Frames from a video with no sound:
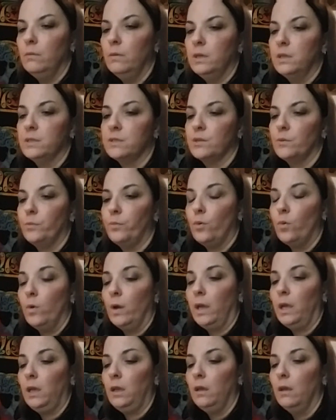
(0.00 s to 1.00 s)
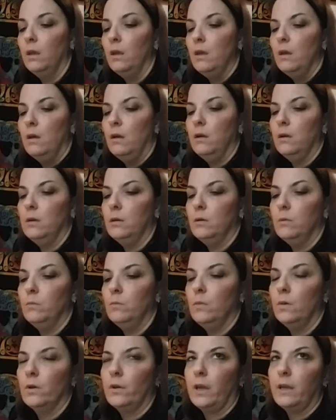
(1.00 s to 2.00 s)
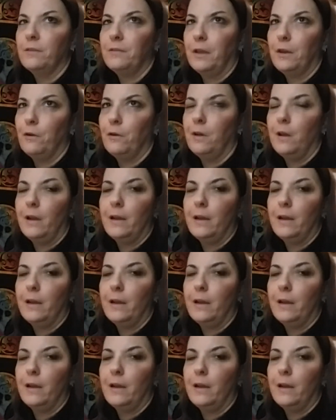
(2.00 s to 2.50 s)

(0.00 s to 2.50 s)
It is a boy. Okay, they are.